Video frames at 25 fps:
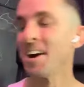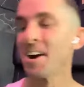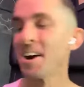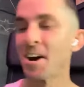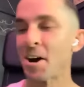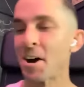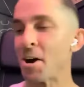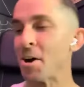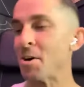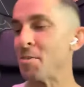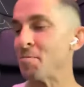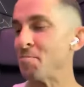
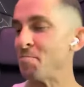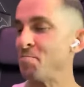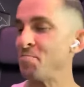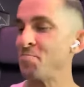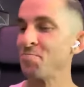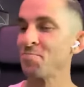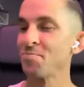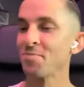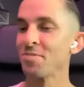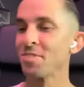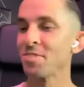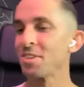
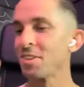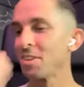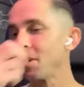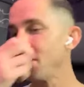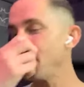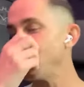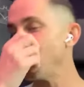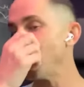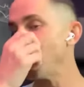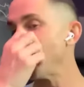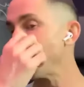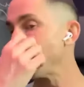
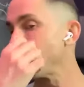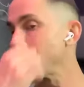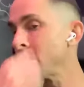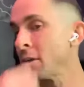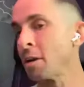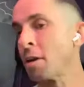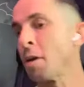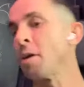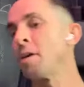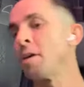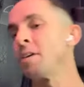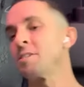
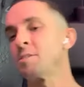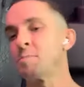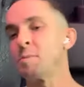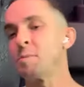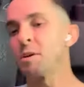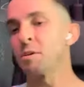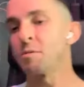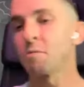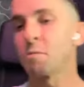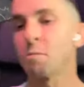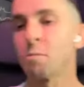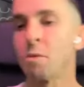Brooklyn,
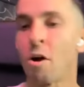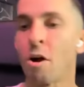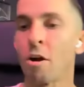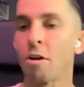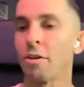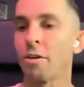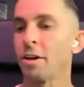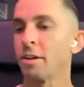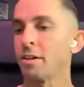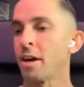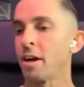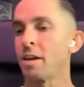speaking from the heart
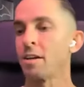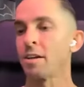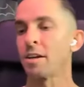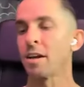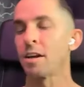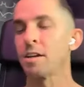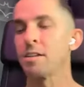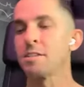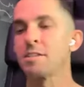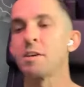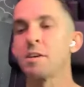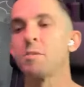like that and
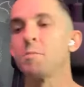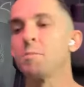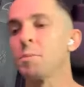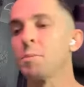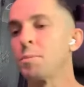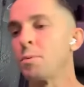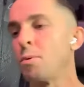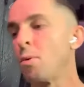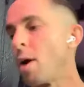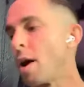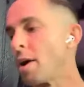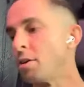kind of telling
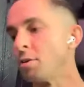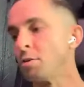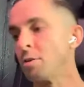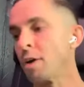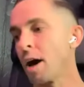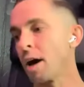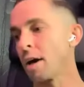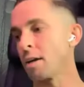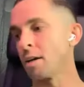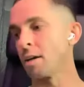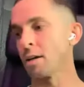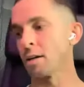people why you
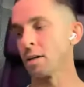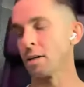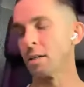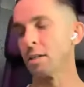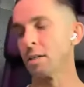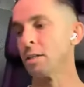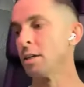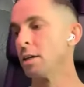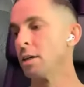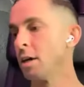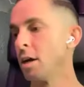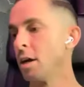got here and,
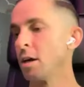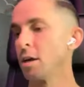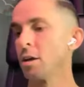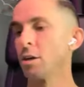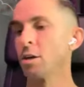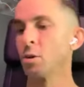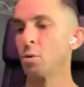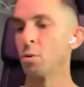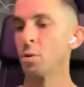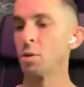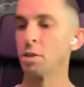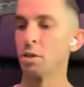
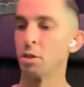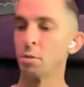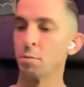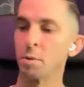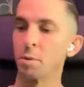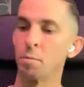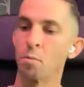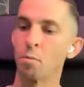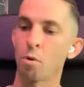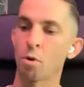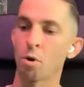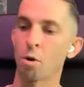a little
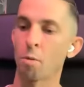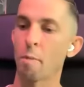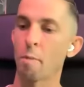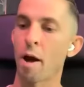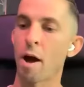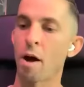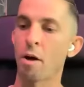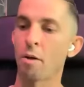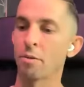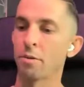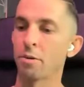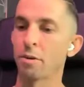bit more
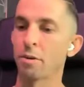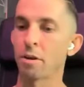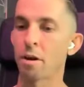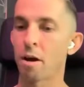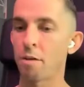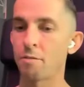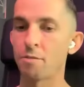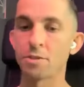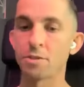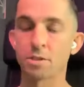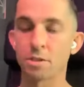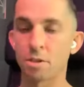about
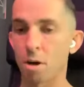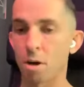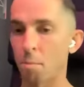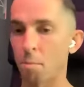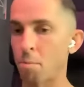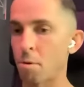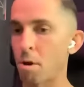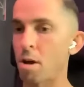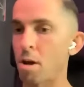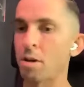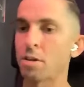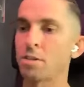obviously our
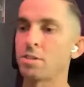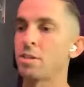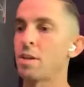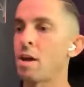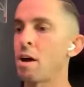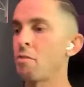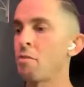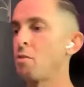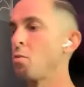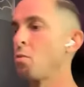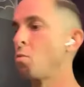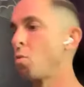products and
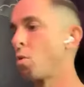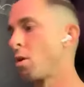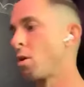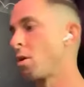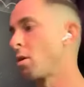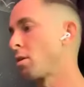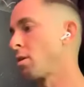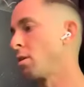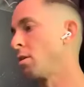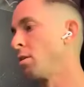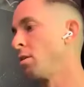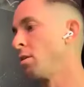how they
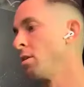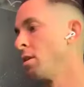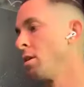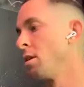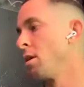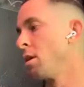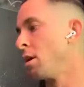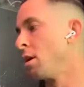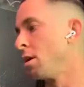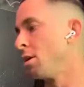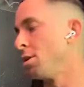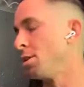work. And
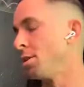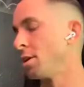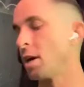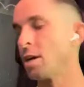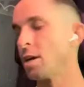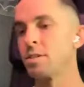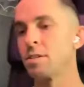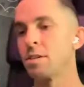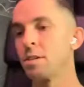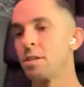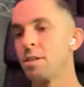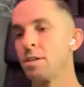you
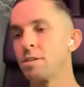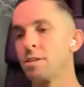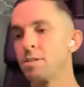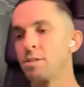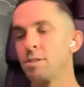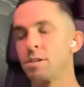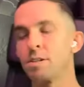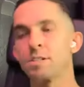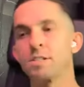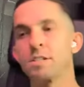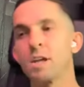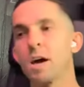guys,
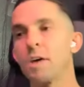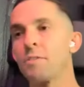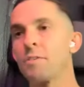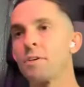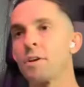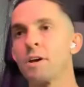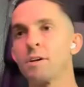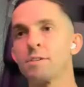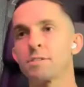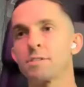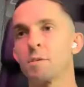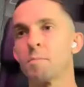there's nothing
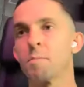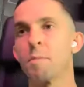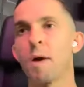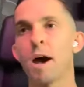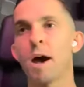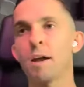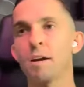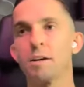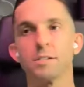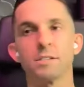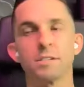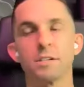else that
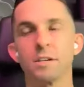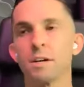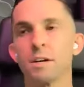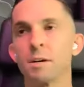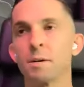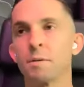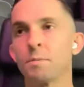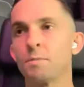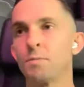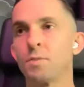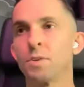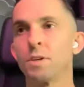matters here.
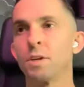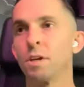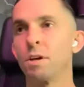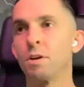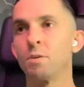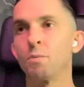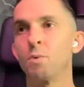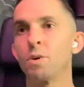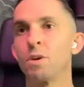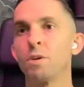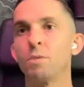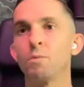
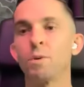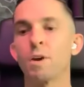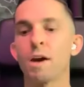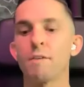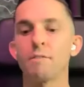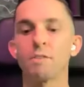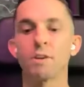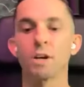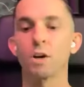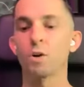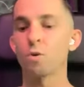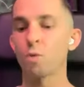We have
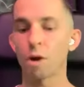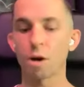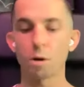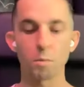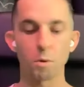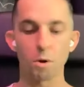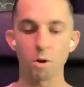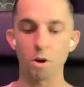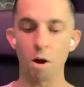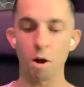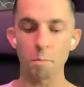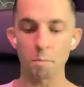an
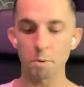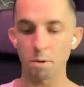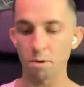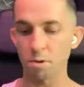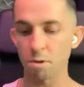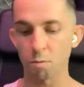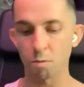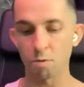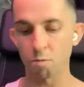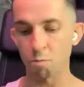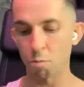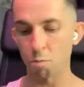incredible company that
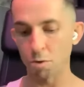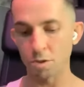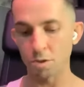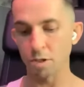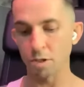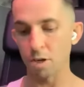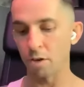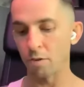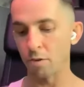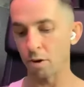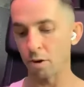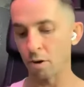we put
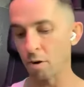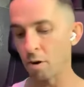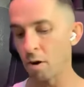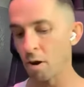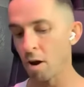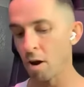together.